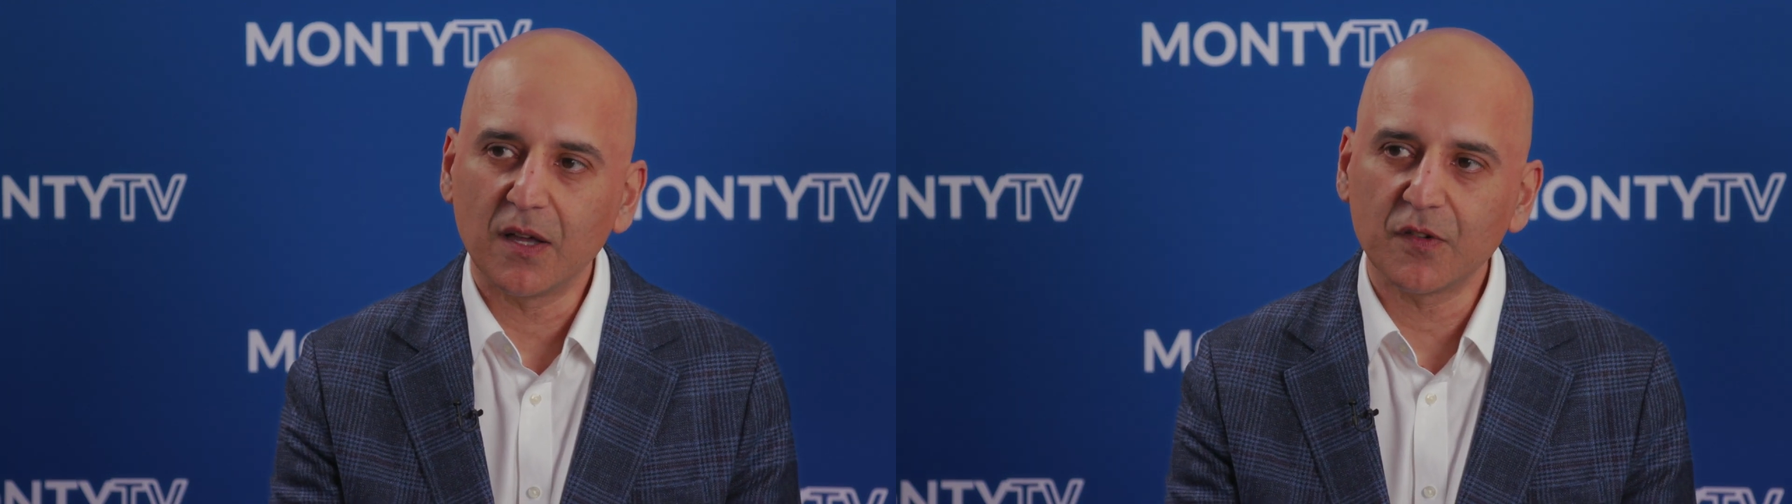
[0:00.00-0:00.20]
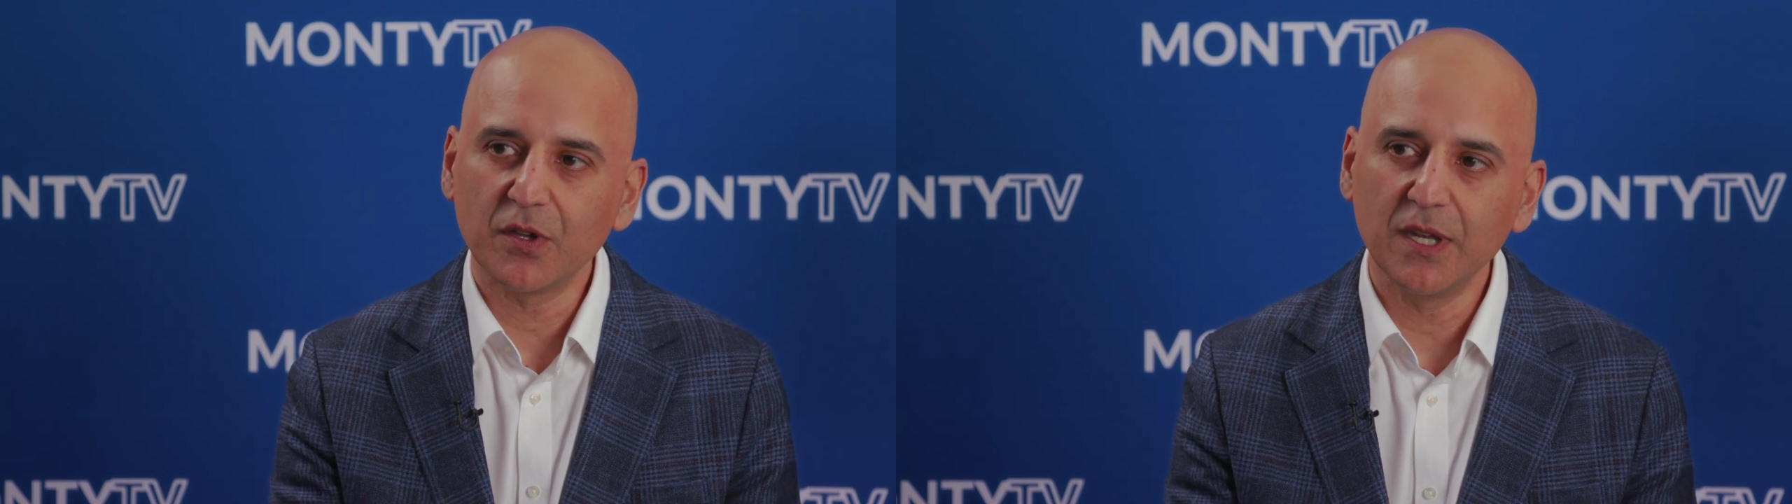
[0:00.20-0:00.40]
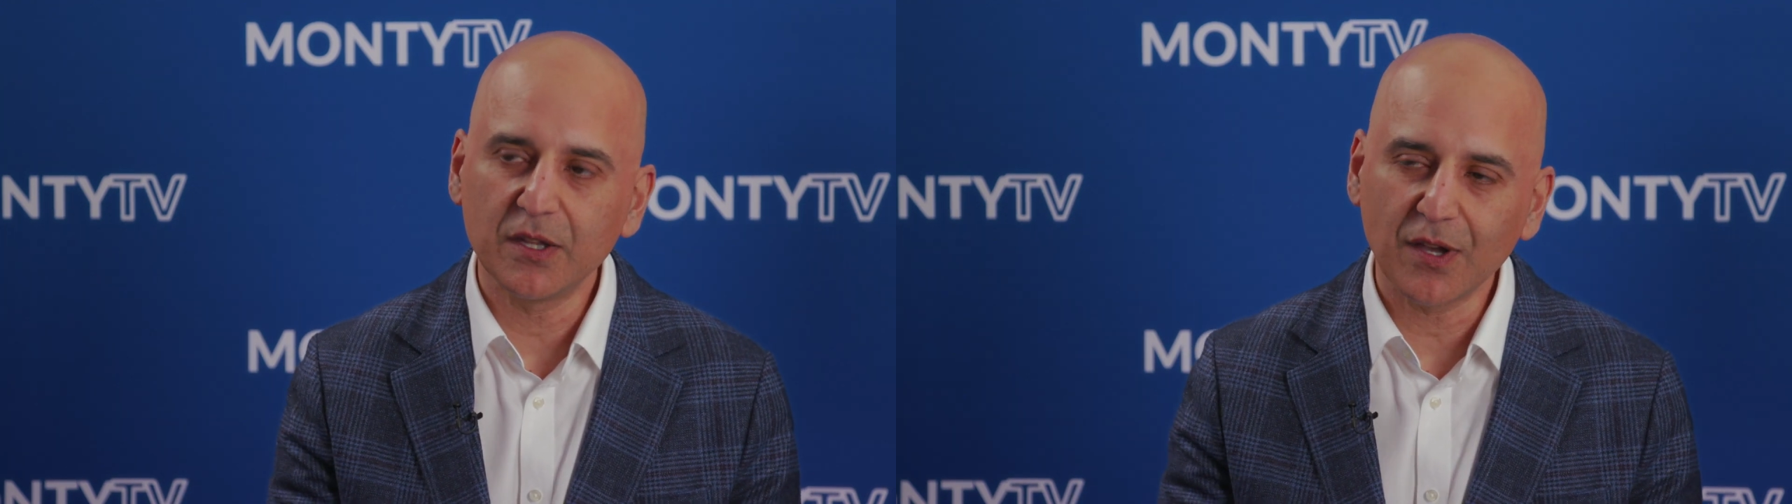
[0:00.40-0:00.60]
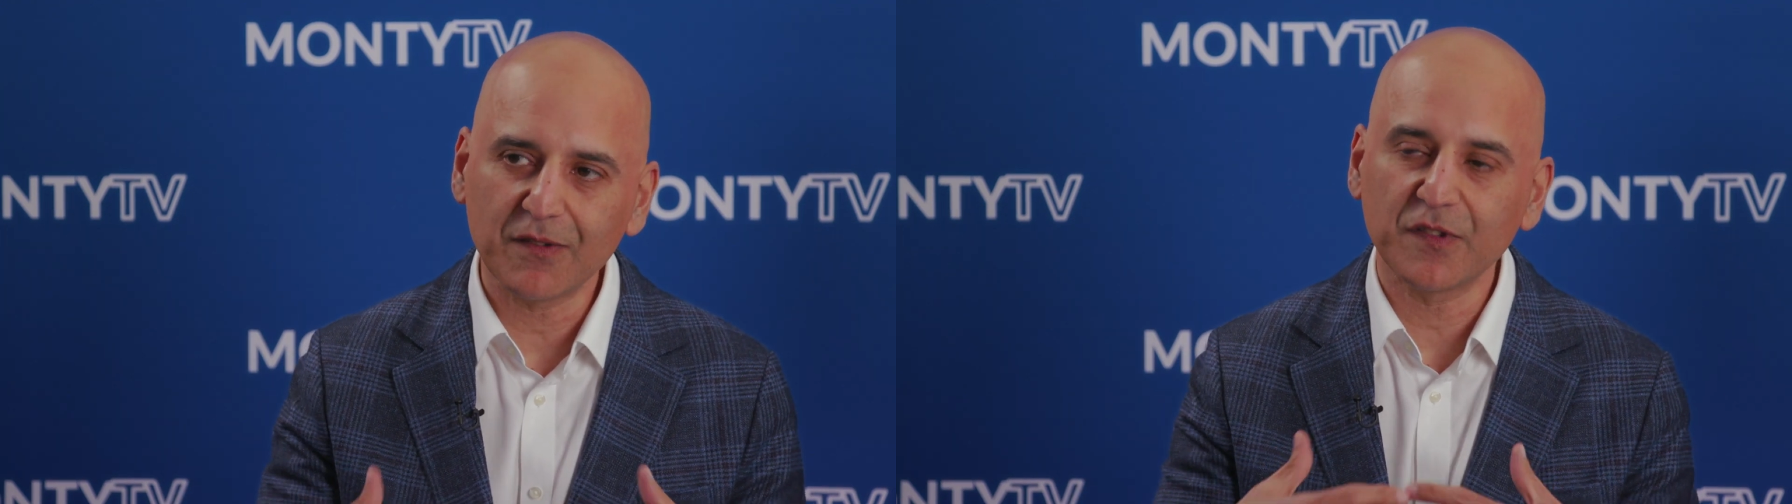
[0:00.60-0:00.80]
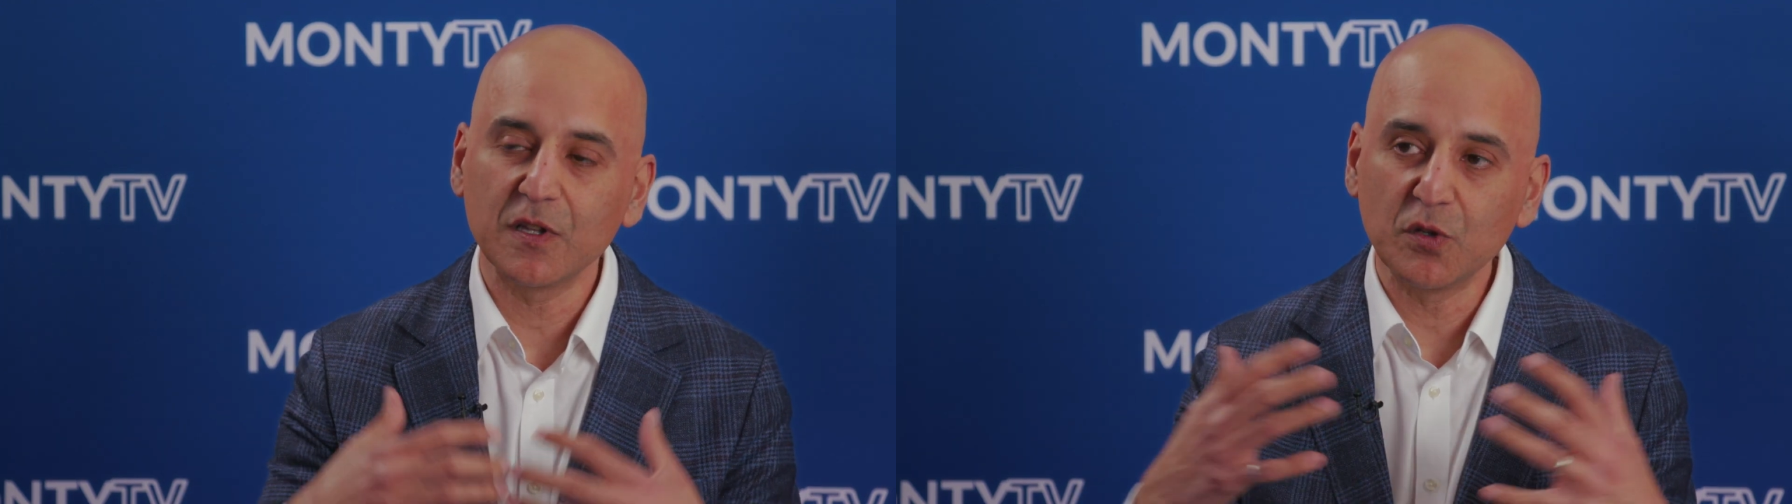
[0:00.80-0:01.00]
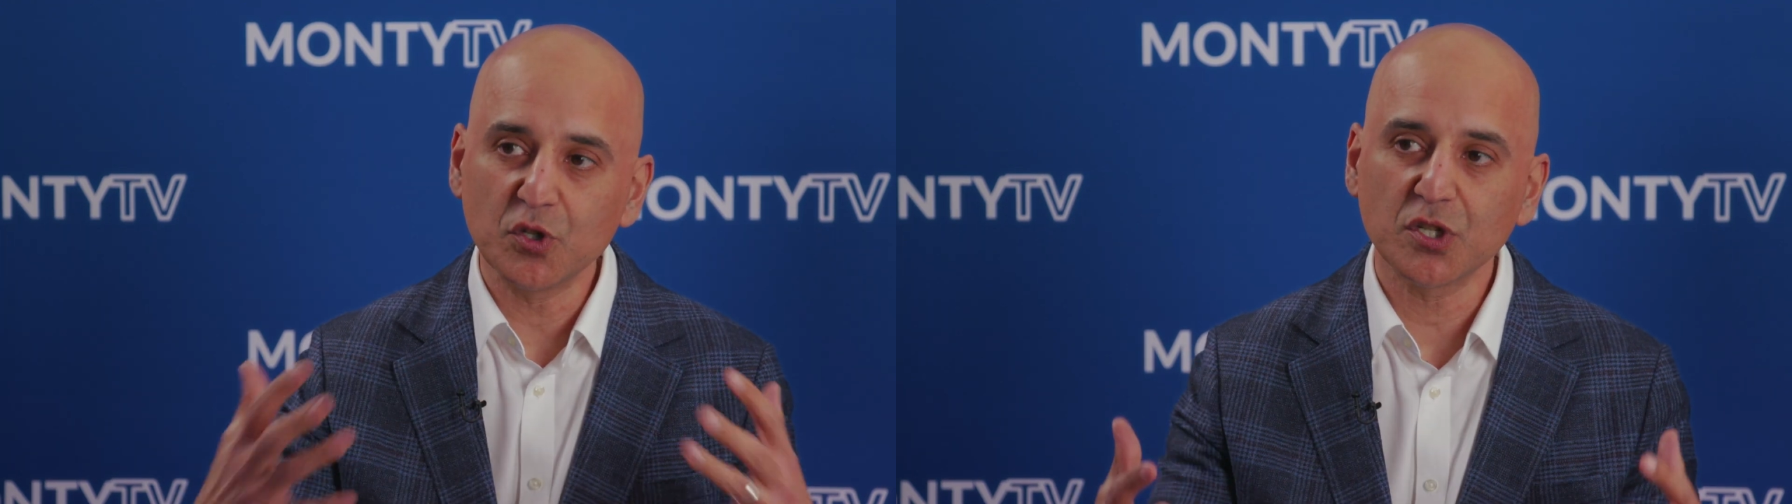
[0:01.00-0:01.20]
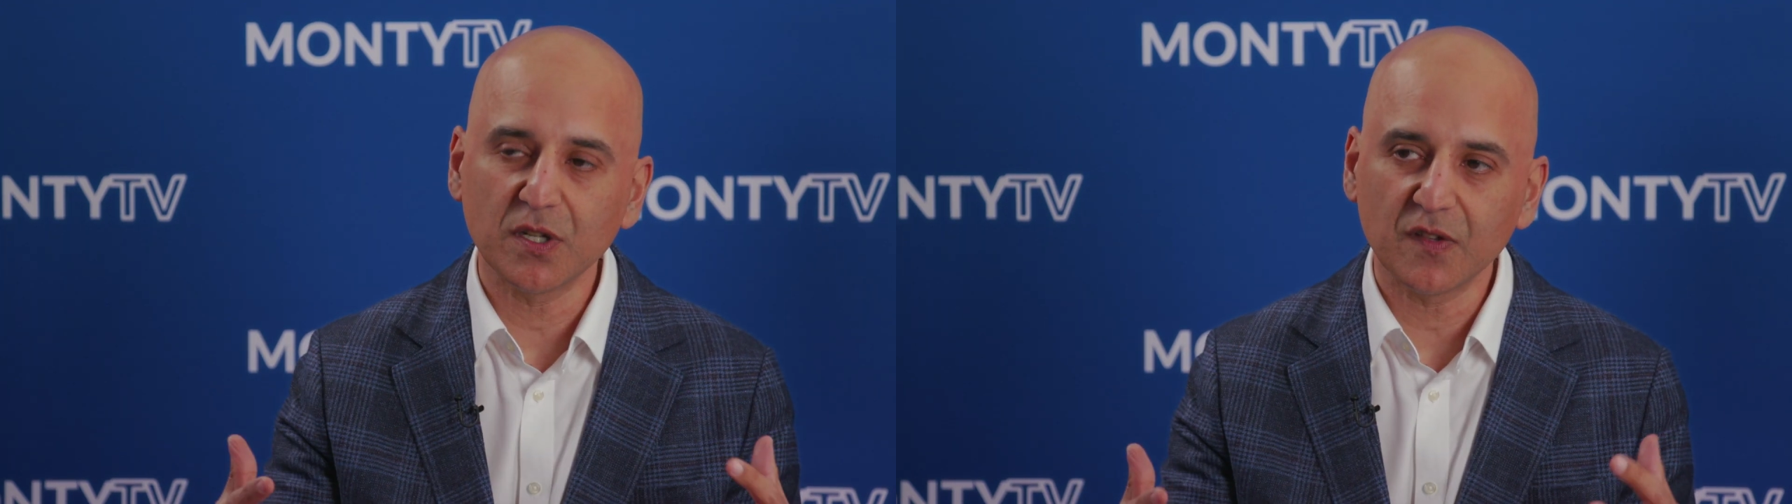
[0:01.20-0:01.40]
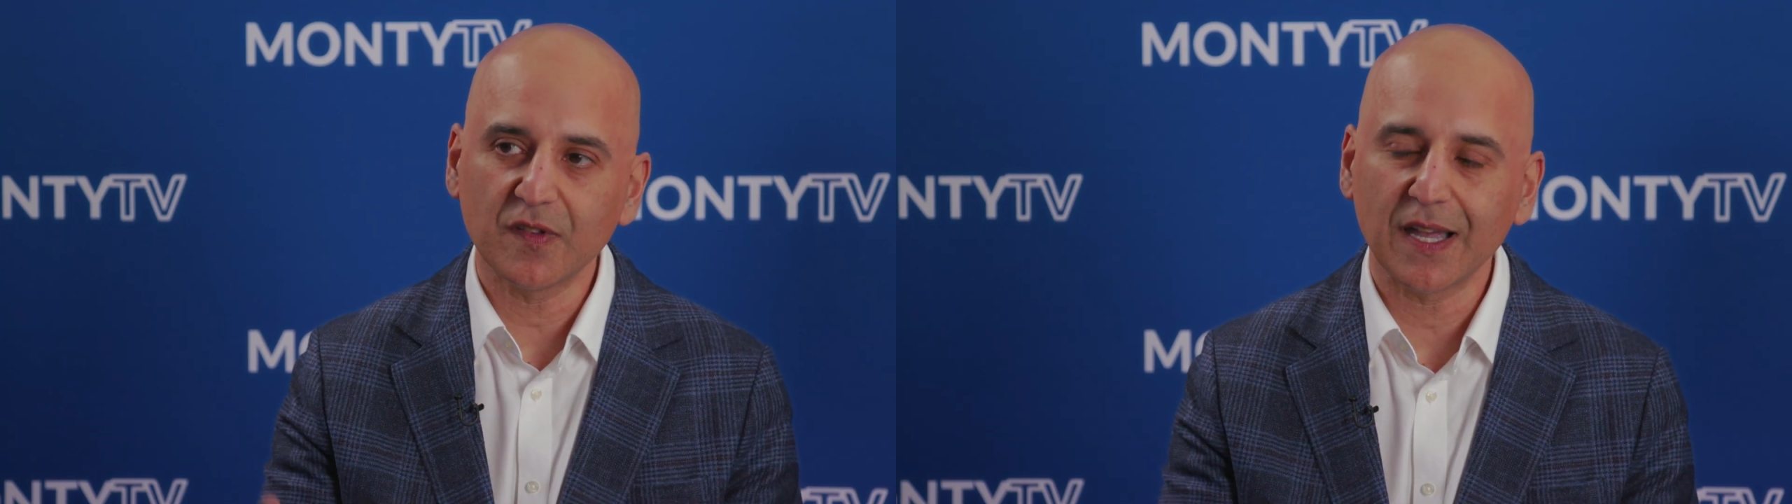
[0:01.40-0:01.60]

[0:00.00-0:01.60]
So you need to have solutions